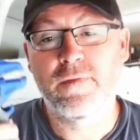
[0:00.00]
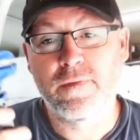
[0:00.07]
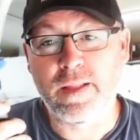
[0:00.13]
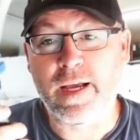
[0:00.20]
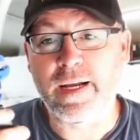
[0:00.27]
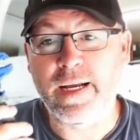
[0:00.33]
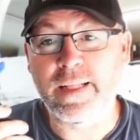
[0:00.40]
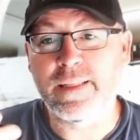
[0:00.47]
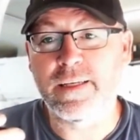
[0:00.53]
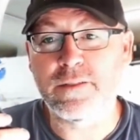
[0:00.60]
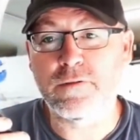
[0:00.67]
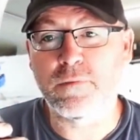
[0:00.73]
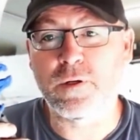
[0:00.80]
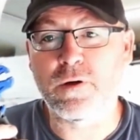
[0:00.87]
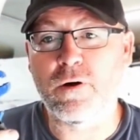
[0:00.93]
Now I got this
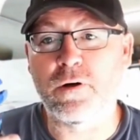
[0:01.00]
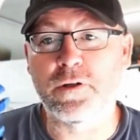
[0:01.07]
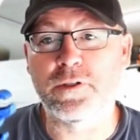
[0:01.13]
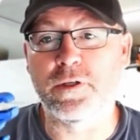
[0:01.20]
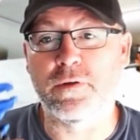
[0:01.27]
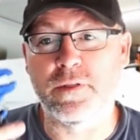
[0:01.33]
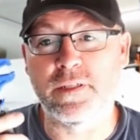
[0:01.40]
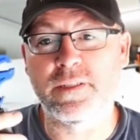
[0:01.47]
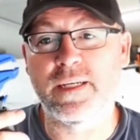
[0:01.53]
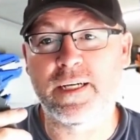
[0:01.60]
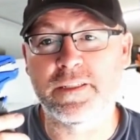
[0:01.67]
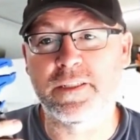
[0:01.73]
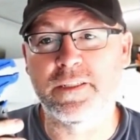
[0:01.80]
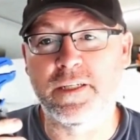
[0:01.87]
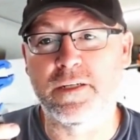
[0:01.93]
from a car show. This
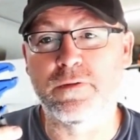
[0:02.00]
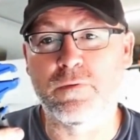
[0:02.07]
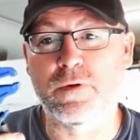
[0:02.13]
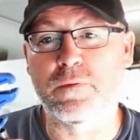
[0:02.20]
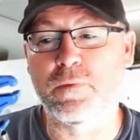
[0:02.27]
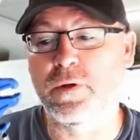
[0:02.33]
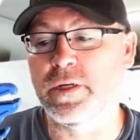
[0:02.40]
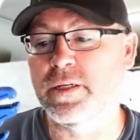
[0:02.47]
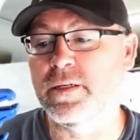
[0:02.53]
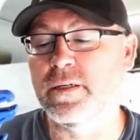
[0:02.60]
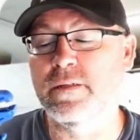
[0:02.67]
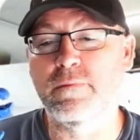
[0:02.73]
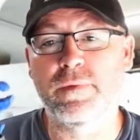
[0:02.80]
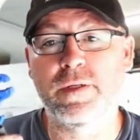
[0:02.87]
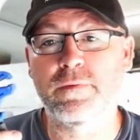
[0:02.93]
actually does work pretty
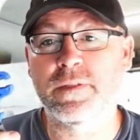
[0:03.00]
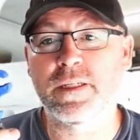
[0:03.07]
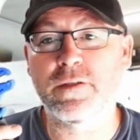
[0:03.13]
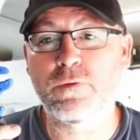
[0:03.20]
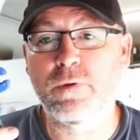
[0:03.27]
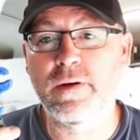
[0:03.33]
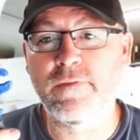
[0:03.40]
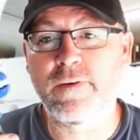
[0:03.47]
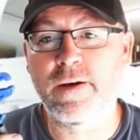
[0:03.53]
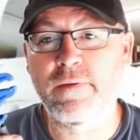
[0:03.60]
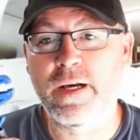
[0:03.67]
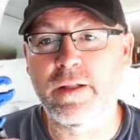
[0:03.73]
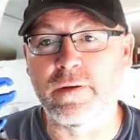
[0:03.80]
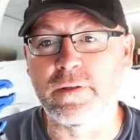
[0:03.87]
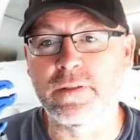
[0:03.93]
good, but it was like
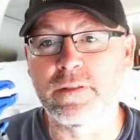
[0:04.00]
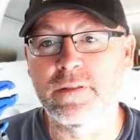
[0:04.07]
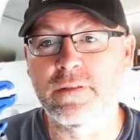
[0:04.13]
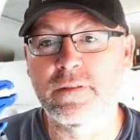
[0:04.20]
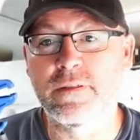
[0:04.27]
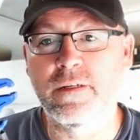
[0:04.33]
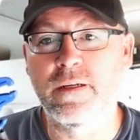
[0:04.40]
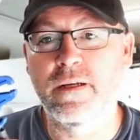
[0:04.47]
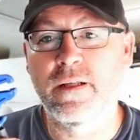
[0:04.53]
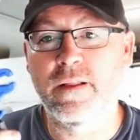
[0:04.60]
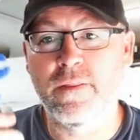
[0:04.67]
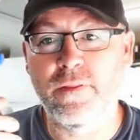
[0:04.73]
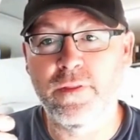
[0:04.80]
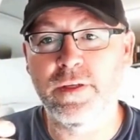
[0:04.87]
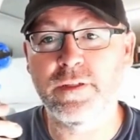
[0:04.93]
$25.
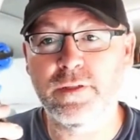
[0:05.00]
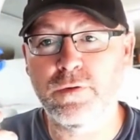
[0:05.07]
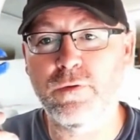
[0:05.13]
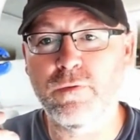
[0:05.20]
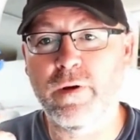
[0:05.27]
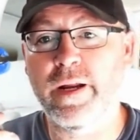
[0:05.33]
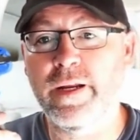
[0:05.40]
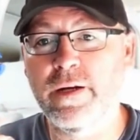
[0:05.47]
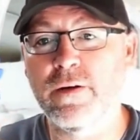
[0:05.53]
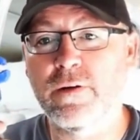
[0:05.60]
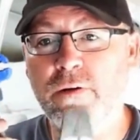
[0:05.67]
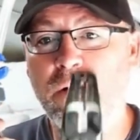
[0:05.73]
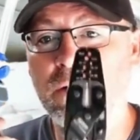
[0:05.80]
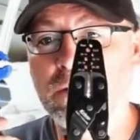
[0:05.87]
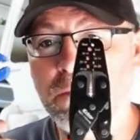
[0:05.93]
This tool right here
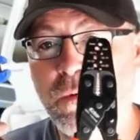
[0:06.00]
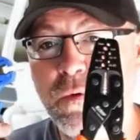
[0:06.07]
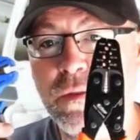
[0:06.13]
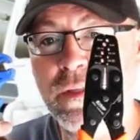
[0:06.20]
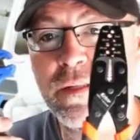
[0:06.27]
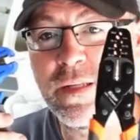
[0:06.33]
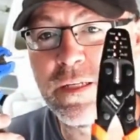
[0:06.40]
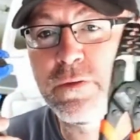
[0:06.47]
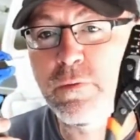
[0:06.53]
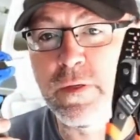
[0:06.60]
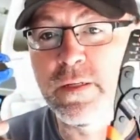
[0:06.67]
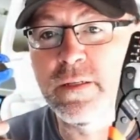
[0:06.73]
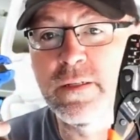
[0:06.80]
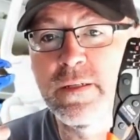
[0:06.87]
costs more than this one.